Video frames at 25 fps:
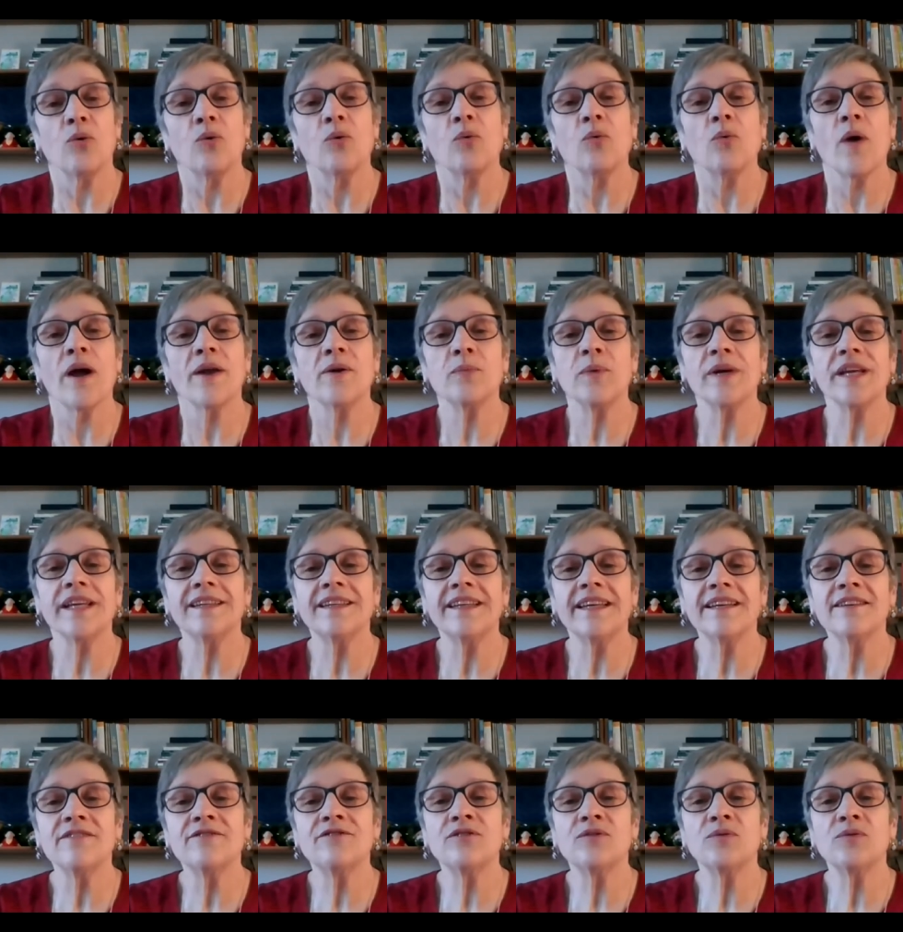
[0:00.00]
when we
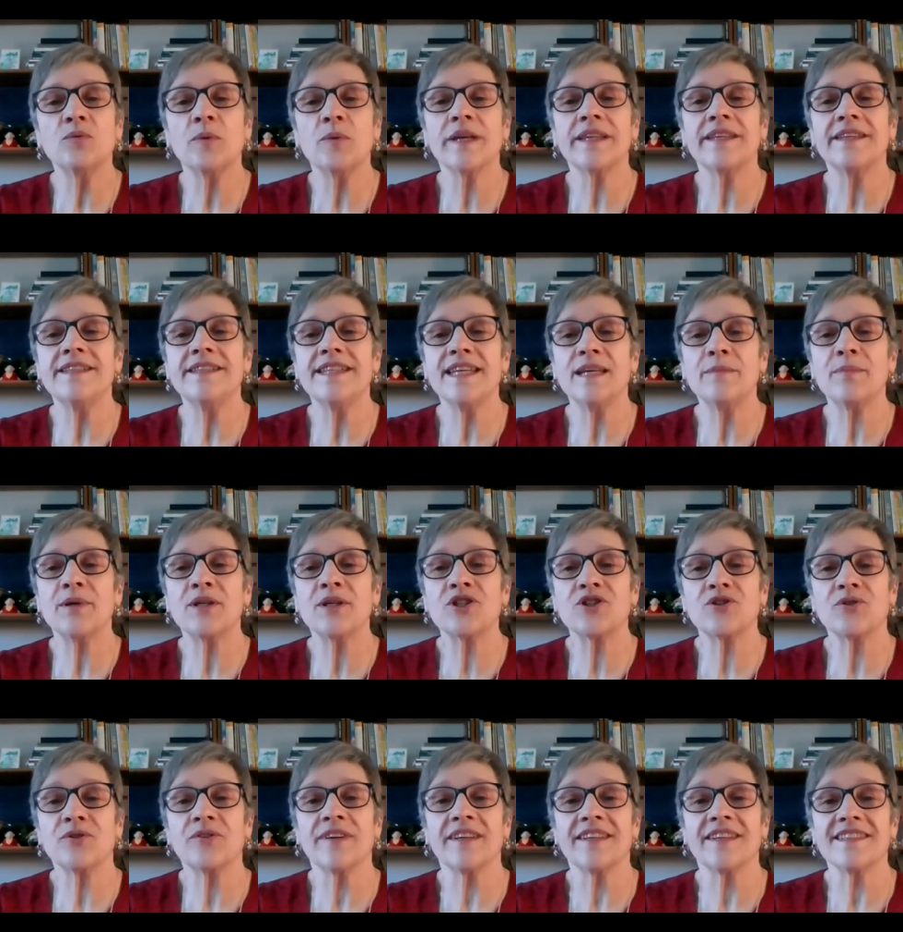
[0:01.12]
live with deep
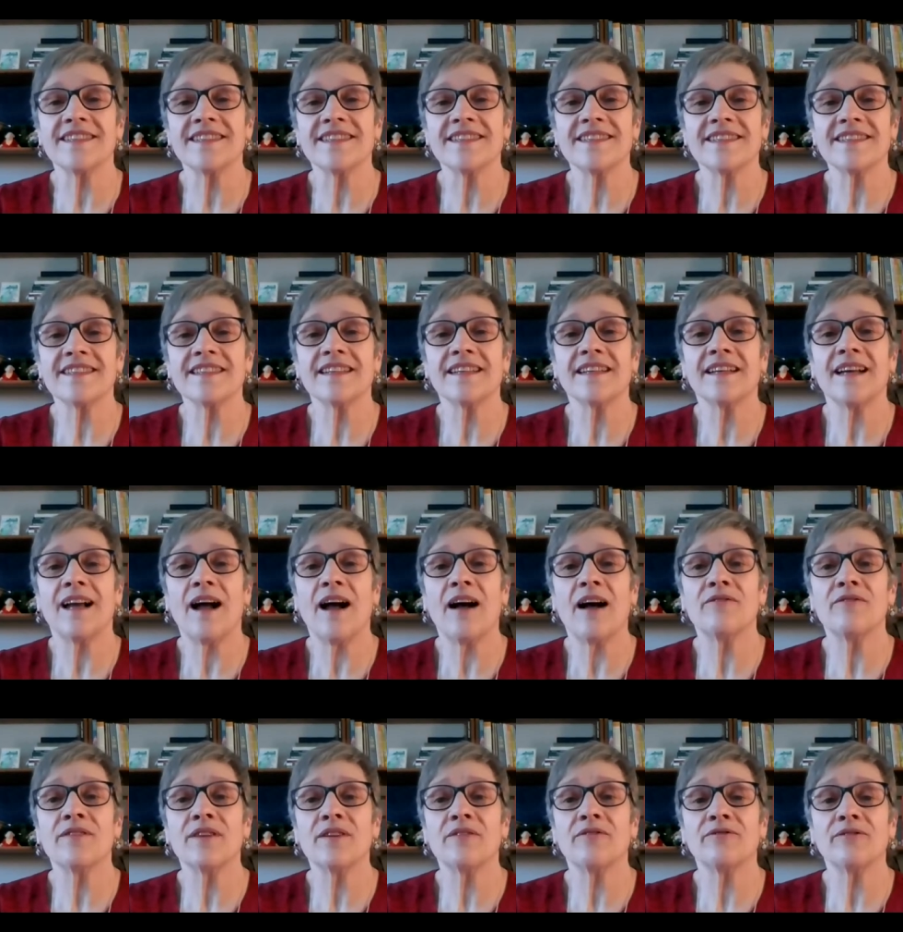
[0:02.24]
assurance
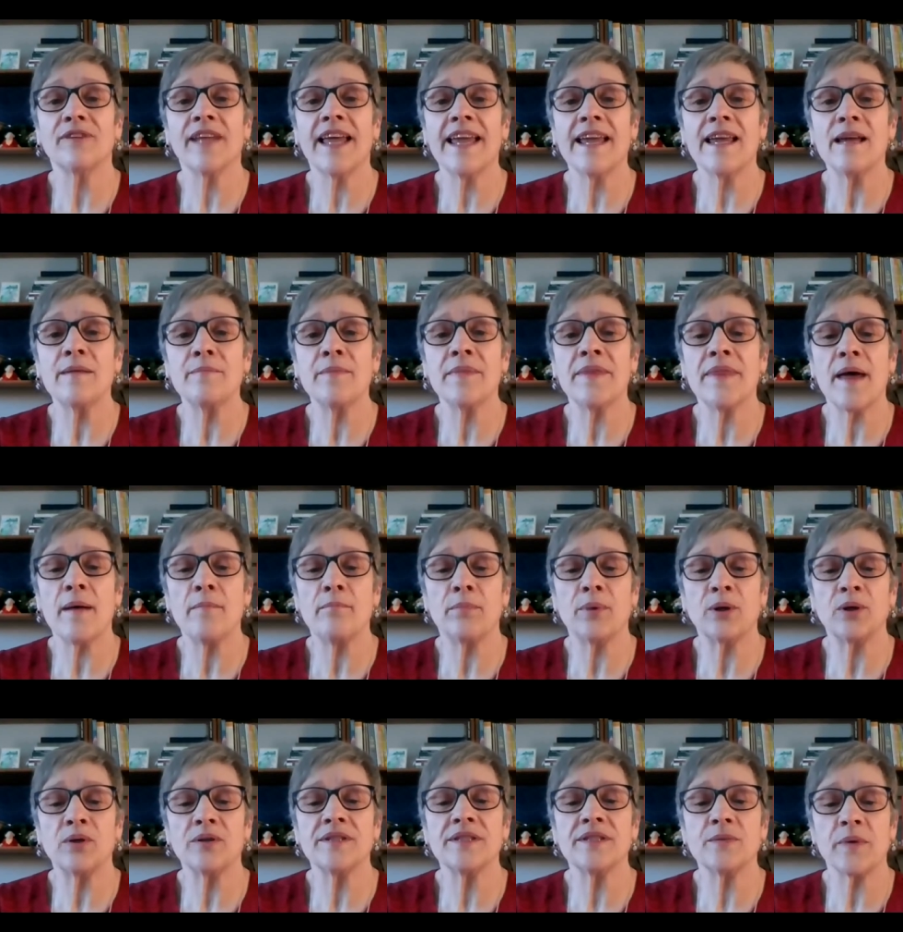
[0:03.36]
of the flame that
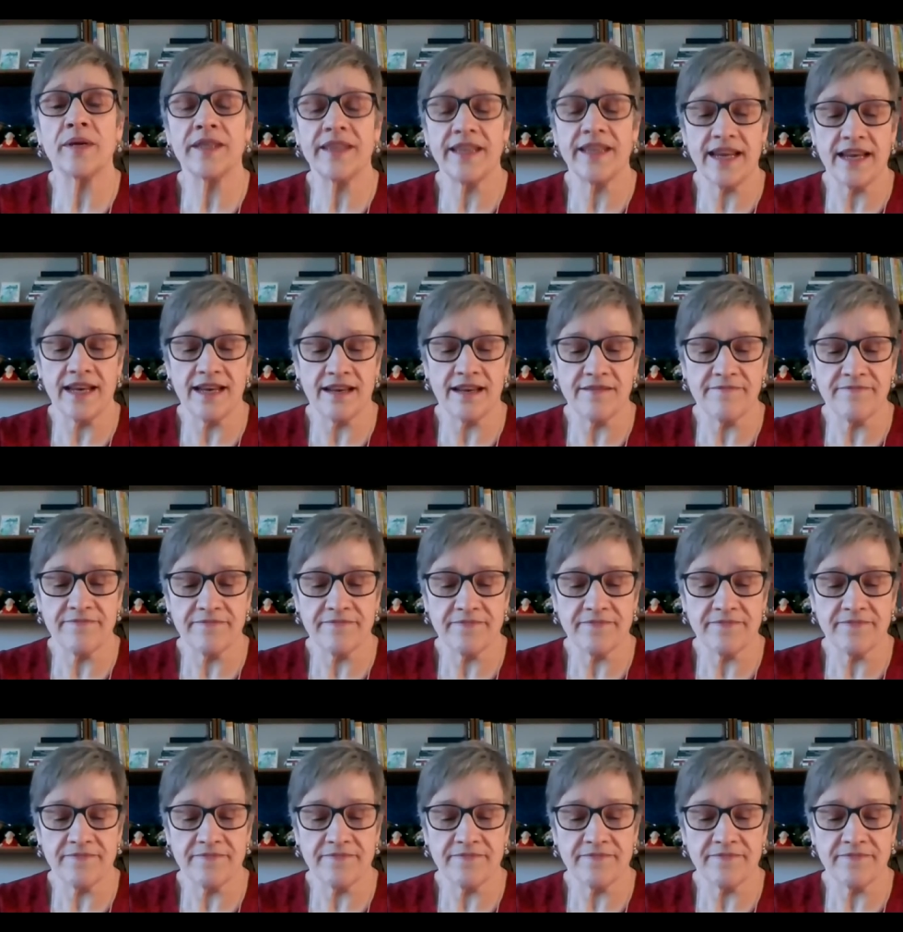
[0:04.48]
burns within,